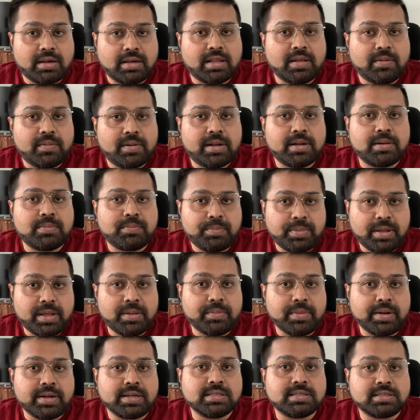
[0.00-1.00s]
dividend
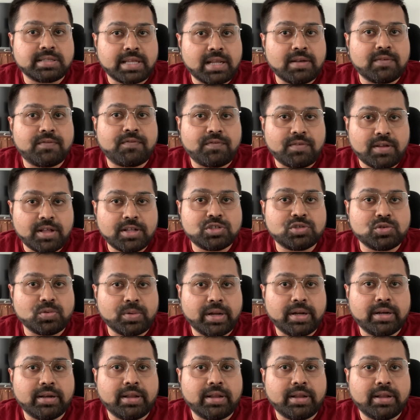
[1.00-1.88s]
payments can fluctuate